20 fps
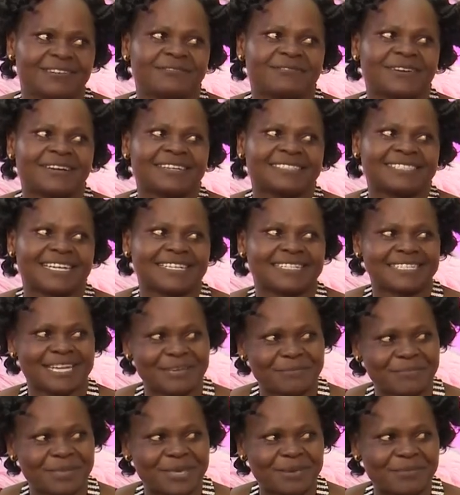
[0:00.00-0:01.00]
In fact, a
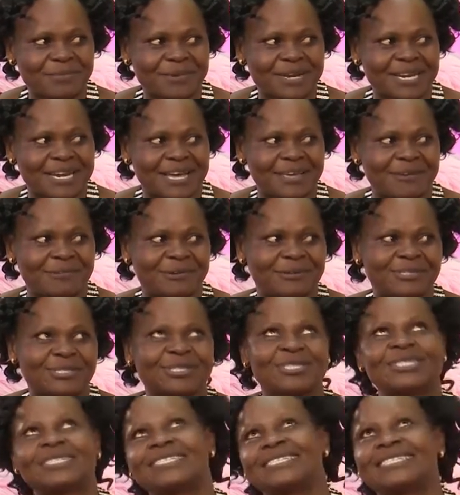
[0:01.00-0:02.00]
time came when I
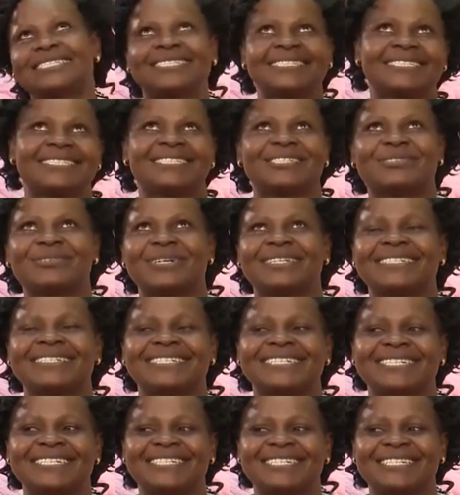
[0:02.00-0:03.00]
was
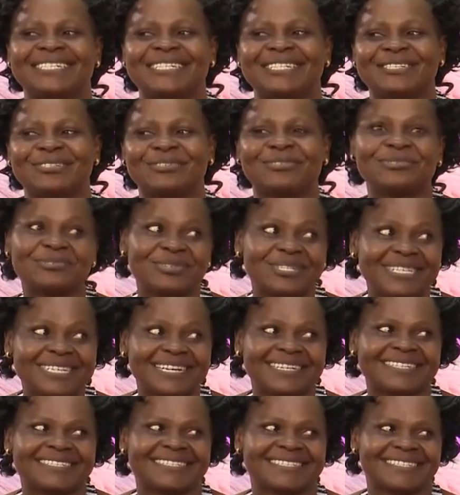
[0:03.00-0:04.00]
22
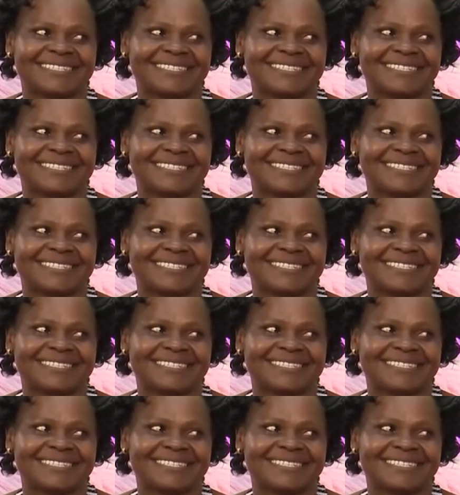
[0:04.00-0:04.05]
years,